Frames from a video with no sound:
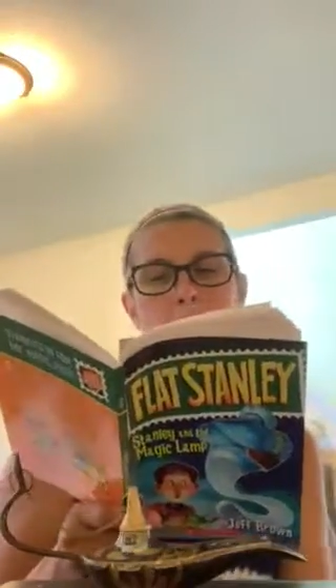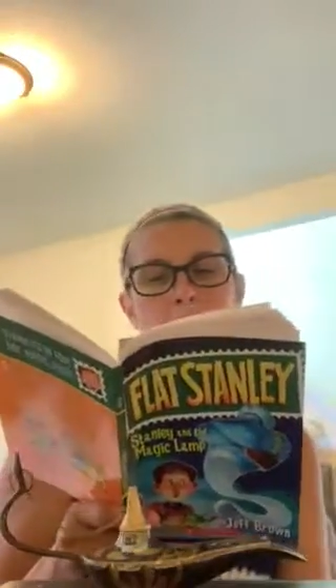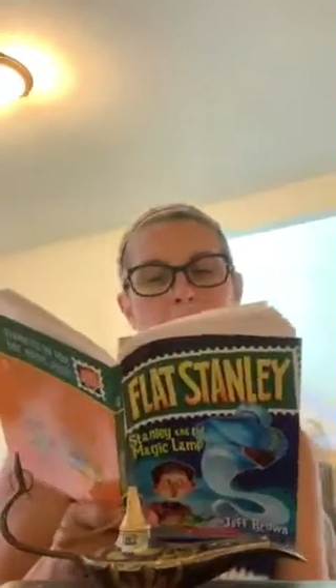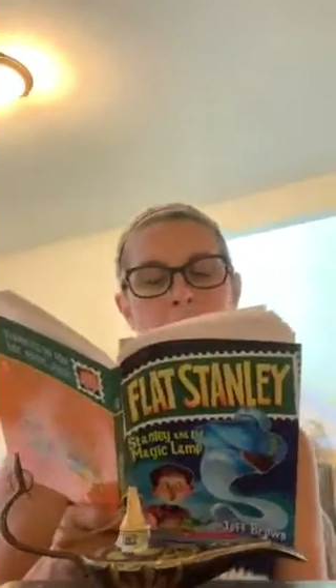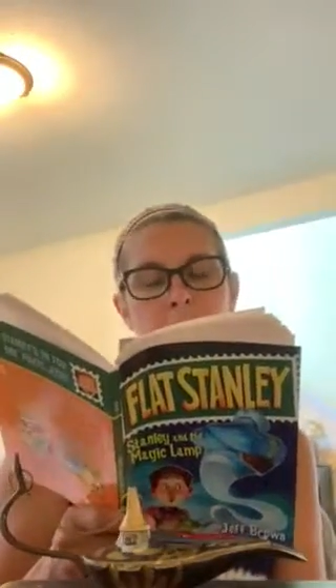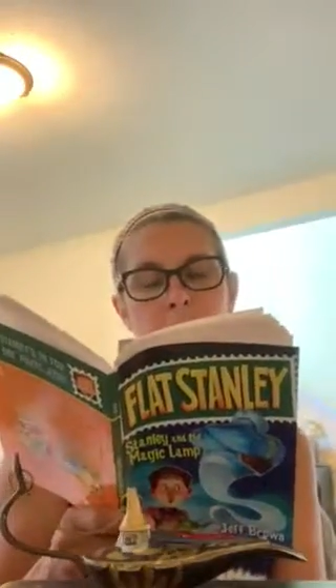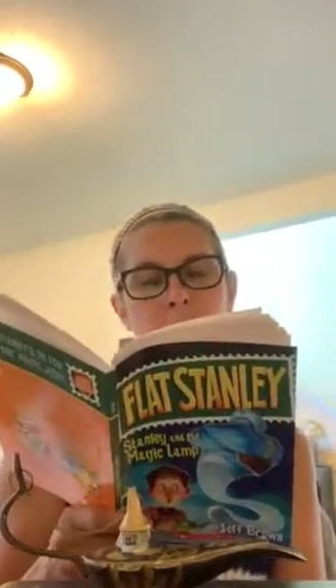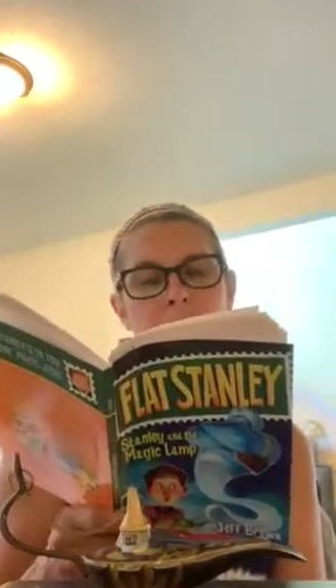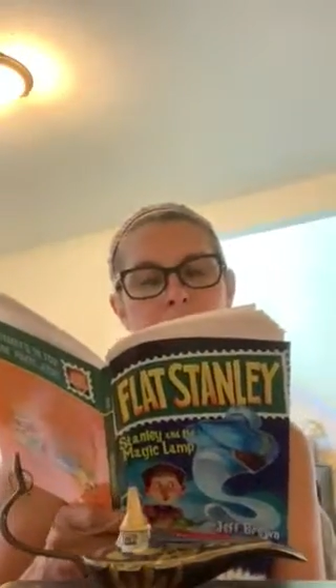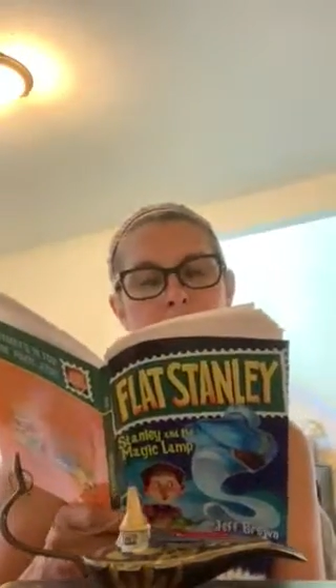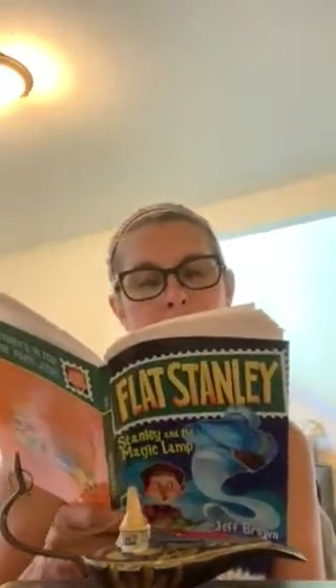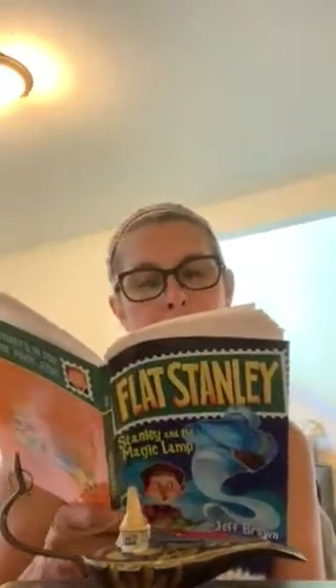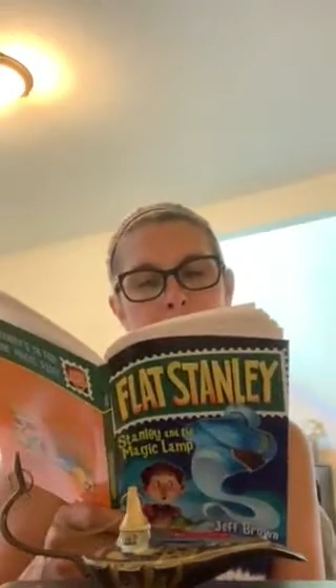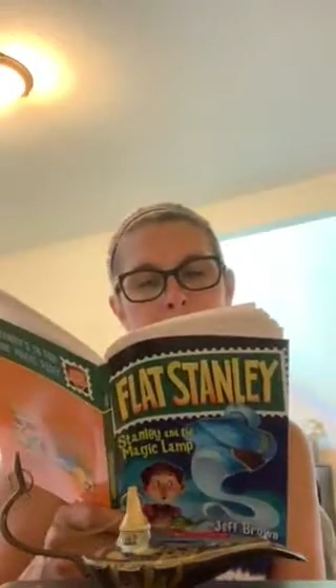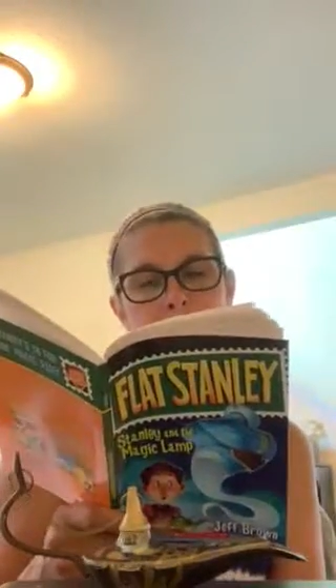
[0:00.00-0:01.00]
Mr.
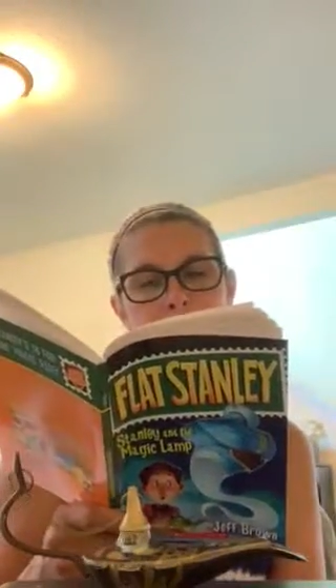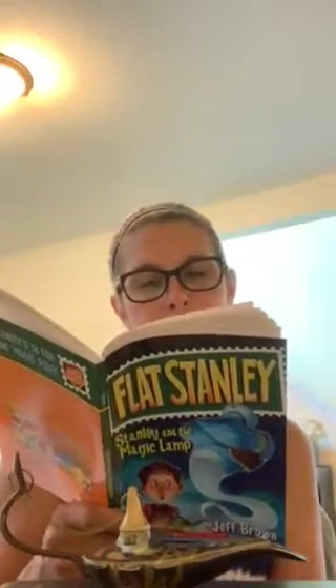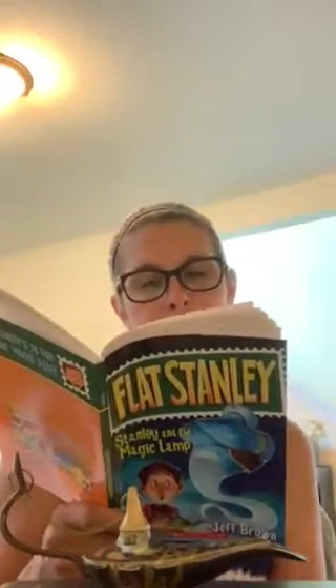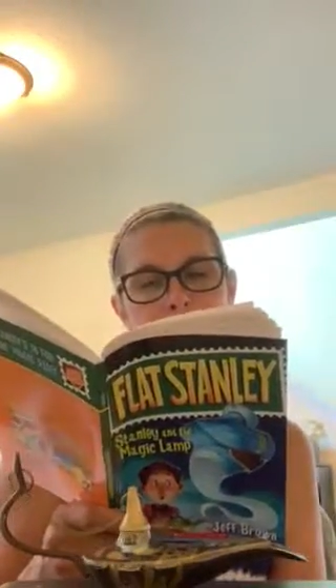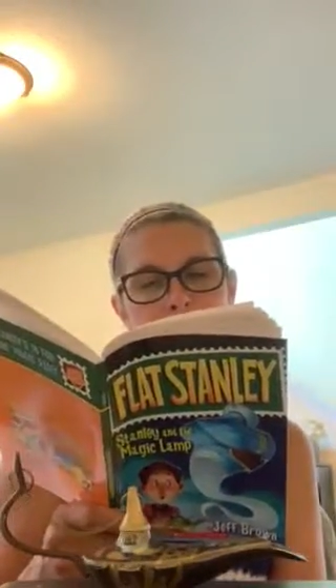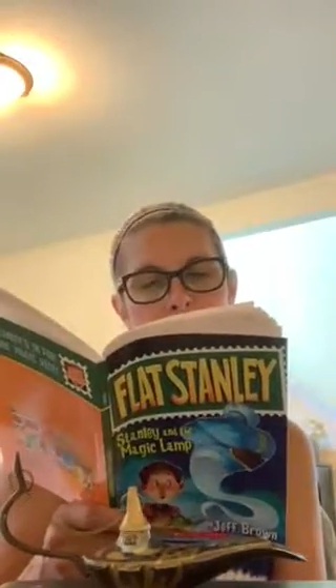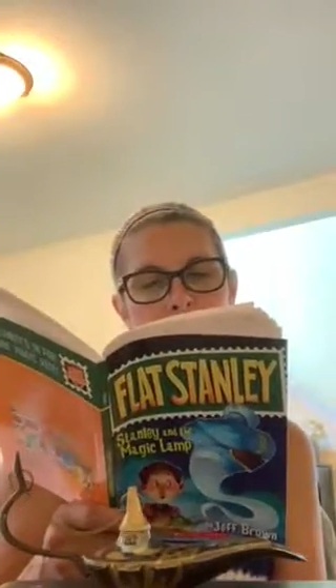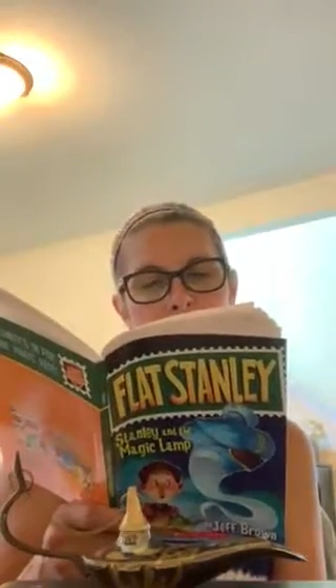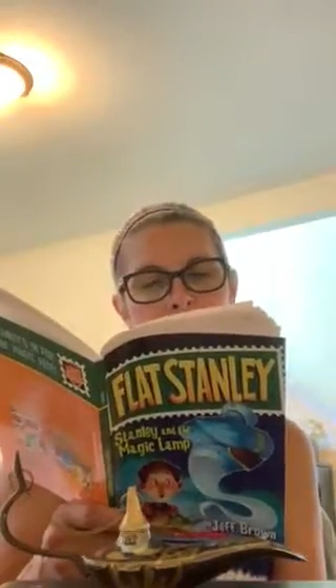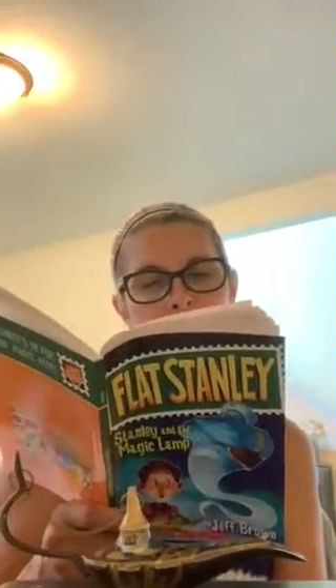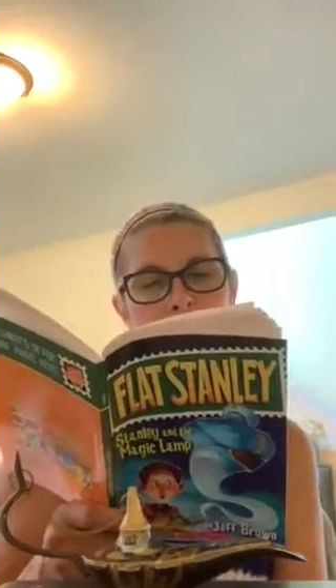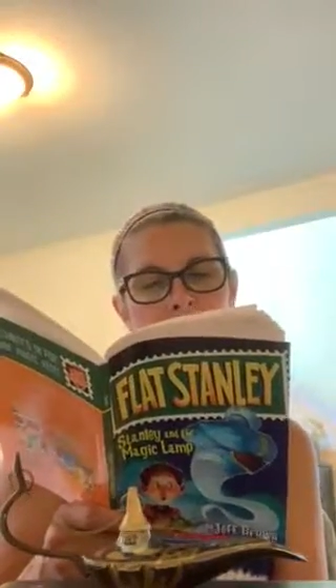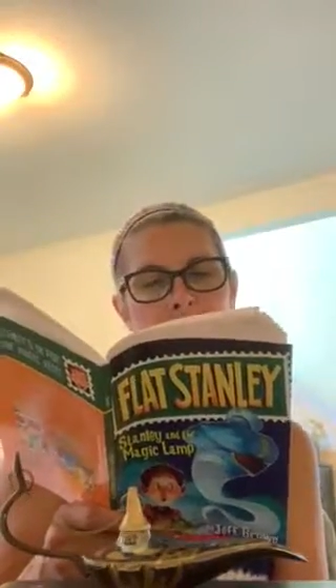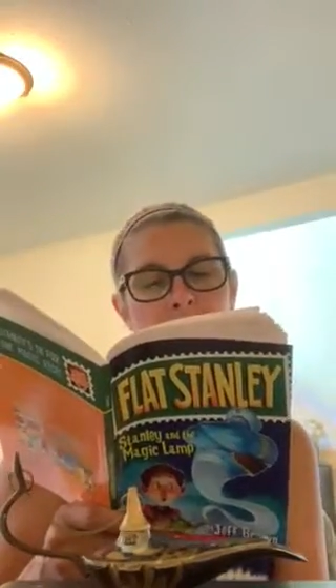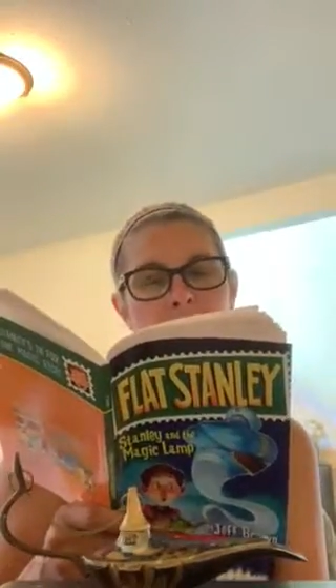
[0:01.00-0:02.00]
Lambchop chuckled.
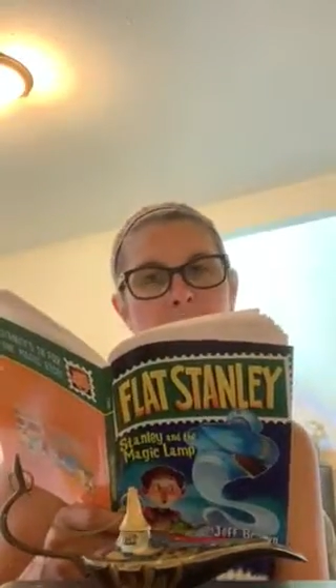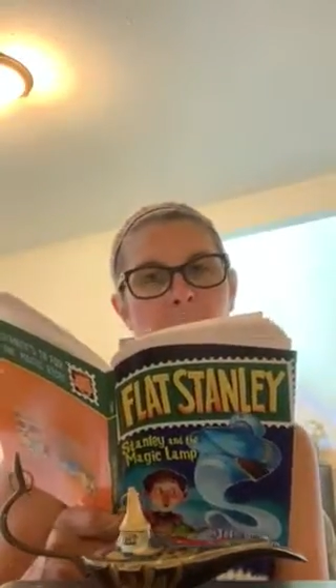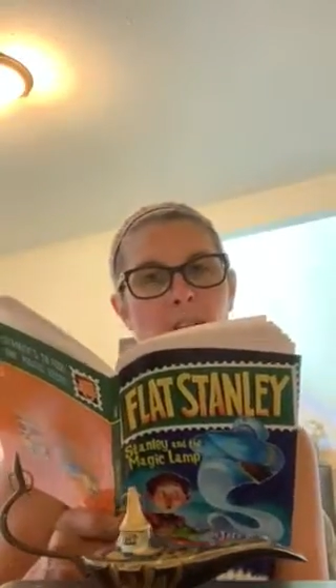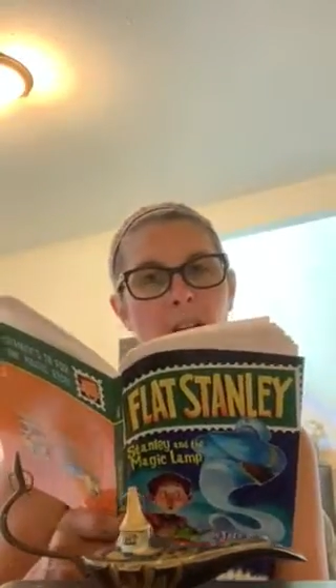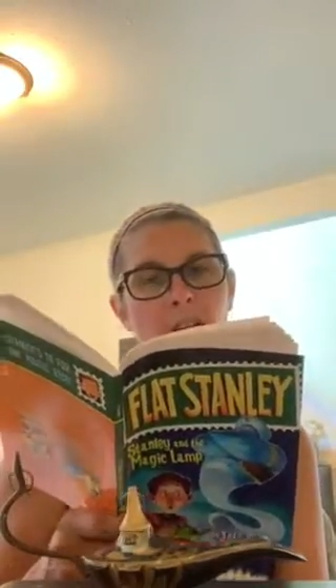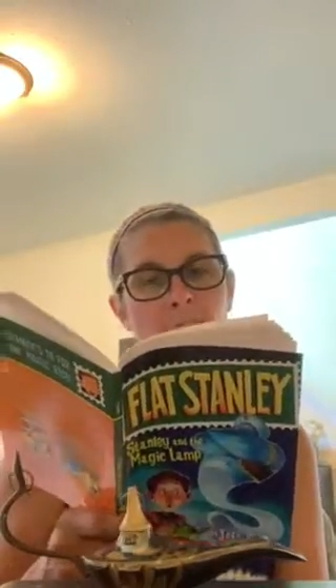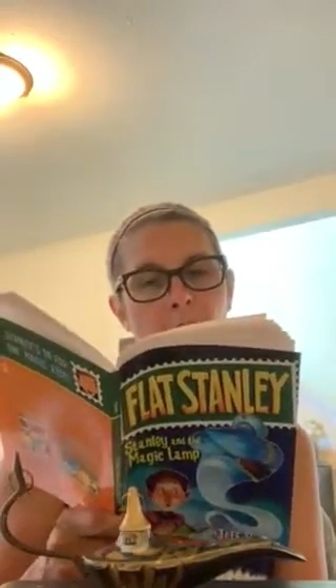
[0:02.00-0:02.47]
"They